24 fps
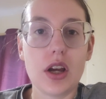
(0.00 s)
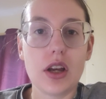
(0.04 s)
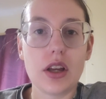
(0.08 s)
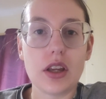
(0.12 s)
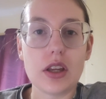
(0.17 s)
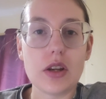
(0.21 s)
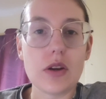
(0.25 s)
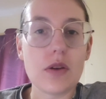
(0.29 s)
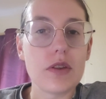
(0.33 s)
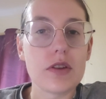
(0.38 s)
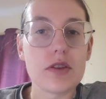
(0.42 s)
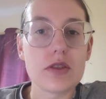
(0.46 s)

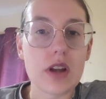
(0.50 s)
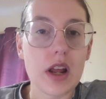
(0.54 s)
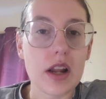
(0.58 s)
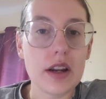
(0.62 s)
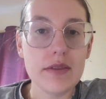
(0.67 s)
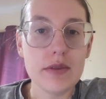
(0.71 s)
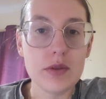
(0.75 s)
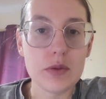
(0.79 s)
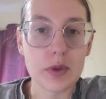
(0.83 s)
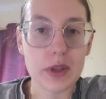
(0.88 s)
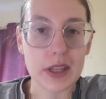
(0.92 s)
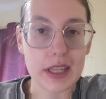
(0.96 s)
there's not
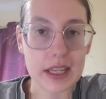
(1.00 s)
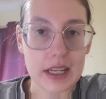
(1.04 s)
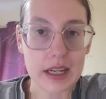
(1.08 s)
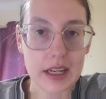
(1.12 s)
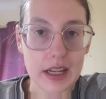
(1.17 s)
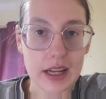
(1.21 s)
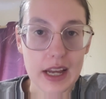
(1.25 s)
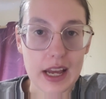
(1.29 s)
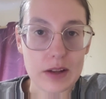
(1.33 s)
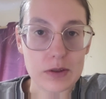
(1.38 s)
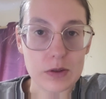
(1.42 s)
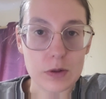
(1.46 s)
even really any
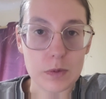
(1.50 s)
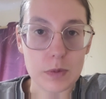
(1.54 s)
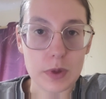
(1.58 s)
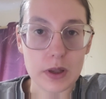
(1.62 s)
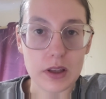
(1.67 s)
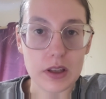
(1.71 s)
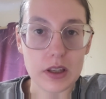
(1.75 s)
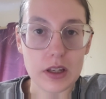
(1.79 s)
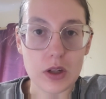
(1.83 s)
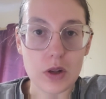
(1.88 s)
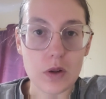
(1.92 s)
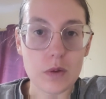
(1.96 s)

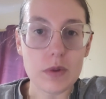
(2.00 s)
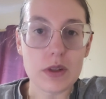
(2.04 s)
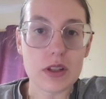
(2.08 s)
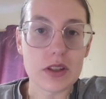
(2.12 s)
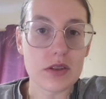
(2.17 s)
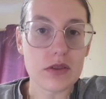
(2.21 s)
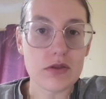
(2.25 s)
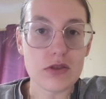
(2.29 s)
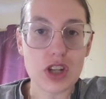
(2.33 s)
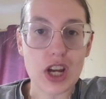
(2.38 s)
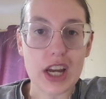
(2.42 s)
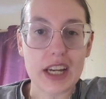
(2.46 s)
accountability. Nobody's
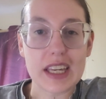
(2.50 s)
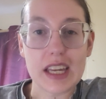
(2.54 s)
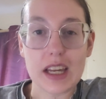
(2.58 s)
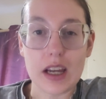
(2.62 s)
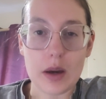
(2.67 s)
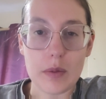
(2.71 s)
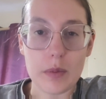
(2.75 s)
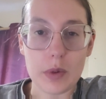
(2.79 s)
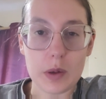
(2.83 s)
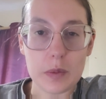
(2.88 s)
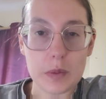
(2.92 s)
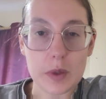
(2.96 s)
checking
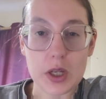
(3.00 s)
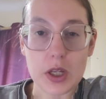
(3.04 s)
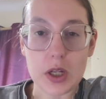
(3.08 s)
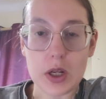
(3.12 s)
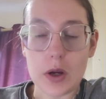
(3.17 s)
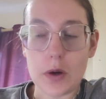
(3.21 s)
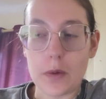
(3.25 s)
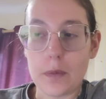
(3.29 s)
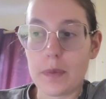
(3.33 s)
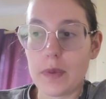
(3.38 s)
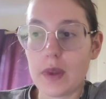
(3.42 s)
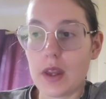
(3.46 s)
up on me.
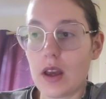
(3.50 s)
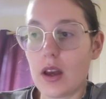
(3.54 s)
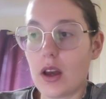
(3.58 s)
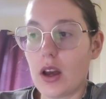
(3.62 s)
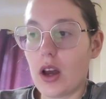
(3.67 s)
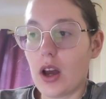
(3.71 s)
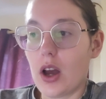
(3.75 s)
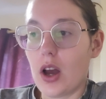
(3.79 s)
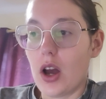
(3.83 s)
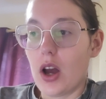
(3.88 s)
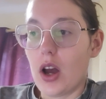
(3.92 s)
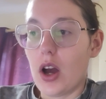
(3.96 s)

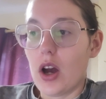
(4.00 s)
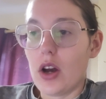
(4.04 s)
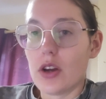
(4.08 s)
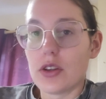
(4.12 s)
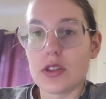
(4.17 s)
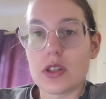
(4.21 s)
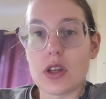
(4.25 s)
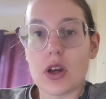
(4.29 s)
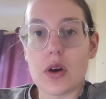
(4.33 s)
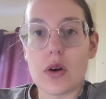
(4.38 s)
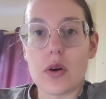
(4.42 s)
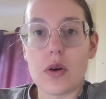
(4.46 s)

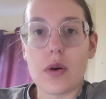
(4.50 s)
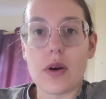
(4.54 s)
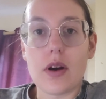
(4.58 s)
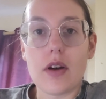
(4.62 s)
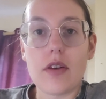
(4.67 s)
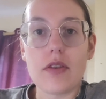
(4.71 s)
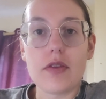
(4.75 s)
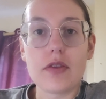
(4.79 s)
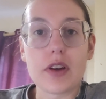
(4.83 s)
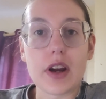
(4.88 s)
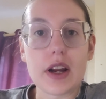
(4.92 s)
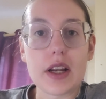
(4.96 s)
So
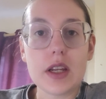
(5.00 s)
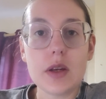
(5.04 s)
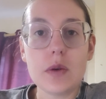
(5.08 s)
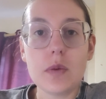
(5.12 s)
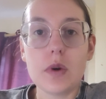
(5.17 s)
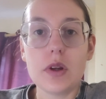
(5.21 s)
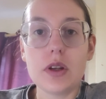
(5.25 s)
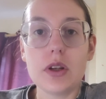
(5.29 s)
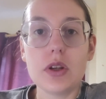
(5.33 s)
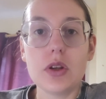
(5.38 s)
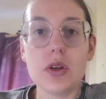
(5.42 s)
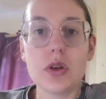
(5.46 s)
for
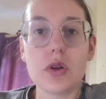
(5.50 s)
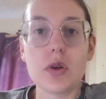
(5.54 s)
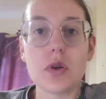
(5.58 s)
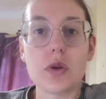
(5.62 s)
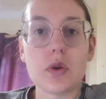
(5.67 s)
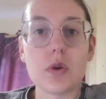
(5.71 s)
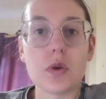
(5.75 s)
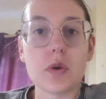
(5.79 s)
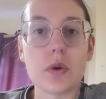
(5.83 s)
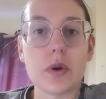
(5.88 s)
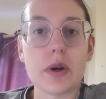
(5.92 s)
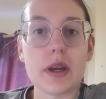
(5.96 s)
anyone
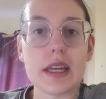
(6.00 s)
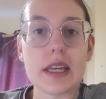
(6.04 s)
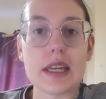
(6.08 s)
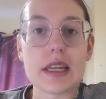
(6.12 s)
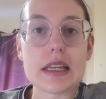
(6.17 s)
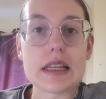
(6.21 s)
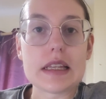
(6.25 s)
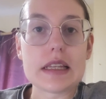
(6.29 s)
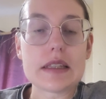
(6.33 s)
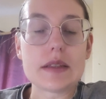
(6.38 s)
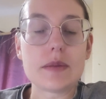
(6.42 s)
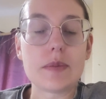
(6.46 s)
who
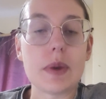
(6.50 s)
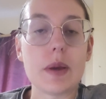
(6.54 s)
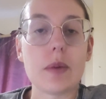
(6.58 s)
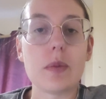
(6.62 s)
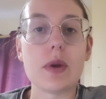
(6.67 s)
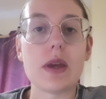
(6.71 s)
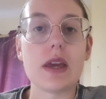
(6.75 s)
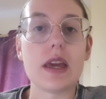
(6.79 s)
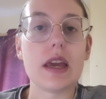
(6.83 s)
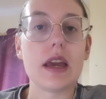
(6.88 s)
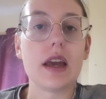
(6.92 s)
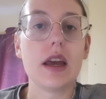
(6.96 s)
is
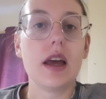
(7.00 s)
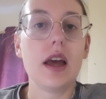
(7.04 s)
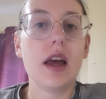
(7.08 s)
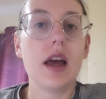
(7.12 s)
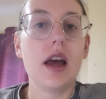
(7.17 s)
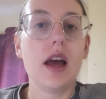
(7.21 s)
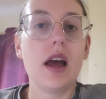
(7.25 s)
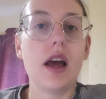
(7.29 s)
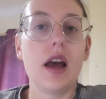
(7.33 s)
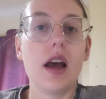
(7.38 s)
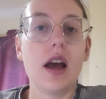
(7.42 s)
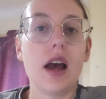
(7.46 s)
maybe
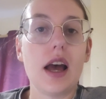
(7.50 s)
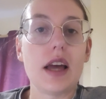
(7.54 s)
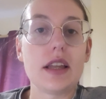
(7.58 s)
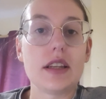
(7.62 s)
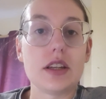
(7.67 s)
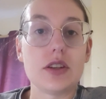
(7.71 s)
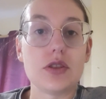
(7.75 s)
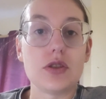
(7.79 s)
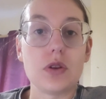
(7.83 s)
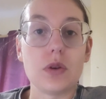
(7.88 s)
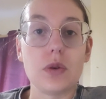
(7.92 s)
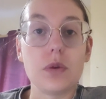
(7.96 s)
a
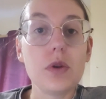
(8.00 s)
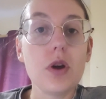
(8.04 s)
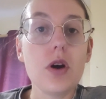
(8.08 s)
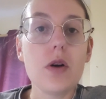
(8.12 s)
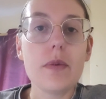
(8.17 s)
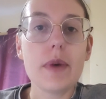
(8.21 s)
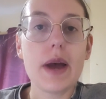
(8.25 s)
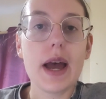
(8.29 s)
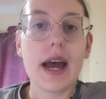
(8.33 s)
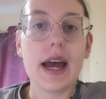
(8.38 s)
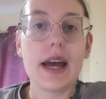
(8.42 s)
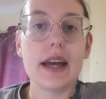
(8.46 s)
digital
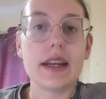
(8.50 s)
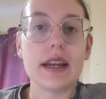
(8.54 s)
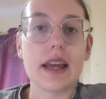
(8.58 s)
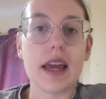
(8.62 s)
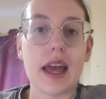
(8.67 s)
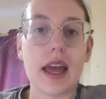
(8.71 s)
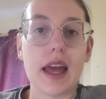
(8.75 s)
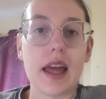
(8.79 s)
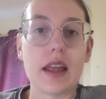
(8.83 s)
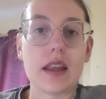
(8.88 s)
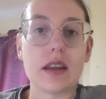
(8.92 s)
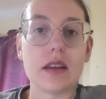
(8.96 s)
nomad
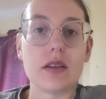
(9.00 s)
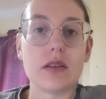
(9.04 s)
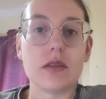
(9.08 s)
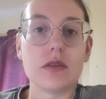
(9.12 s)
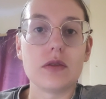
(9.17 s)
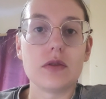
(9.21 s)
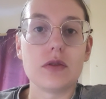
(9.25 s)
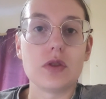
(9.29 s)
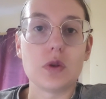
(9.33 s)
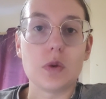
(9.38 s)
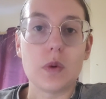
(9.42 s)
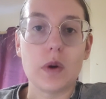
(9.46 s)
and
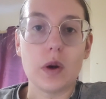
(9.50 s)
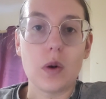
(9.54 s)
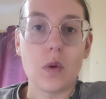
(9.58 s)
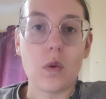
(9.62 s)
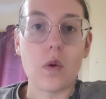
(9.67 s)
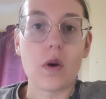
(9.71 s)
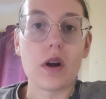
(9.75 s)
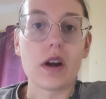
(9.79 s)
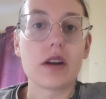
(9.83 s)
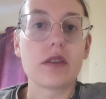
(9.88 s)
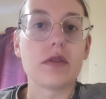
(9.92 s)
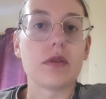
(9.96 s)
doing
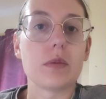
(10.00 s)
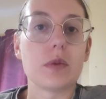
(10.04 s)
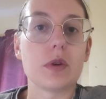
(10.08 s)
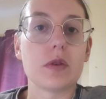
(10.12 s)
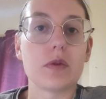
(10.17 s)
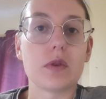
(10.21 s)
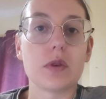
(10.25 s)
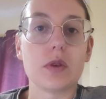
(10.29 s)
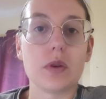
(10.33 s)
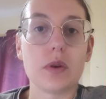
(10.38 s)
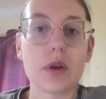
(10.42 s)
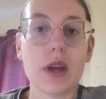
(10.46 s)
work from
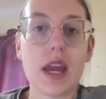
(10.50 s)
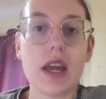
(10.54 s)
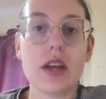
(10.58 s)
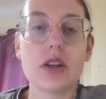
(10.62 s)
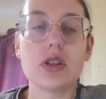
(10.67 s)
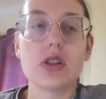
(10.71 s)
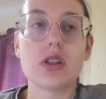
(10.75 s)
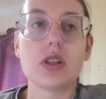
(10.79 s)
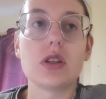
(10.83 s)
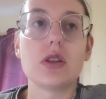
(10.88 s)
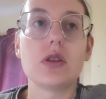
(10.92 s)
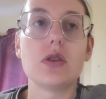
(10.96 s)
different
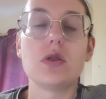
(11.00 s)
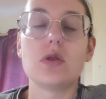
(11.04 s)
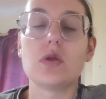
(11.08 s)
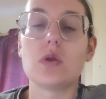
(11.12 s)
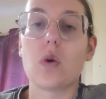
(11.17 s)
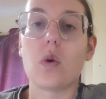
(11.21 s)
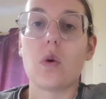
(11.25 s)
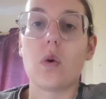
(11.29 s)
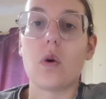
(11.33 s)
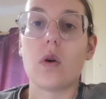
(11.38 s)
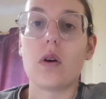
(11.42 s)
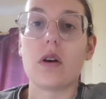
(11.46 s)
locations,
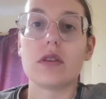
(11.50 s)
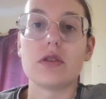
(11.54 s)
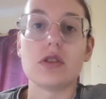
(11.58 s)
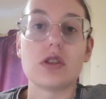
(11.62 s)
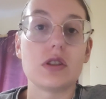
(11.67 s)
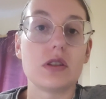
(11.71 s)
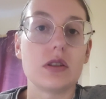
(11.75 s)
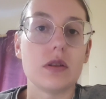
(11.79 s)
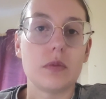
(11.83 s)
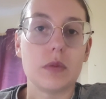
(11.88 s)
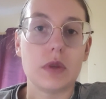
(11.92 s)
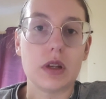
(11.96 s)
or just
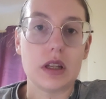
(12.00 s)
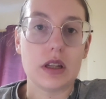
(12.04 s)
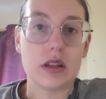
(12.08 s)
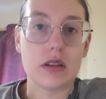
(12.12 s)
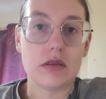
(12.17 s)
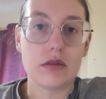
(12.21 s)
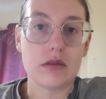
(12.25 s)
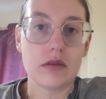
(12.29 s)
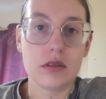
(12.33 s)
somebody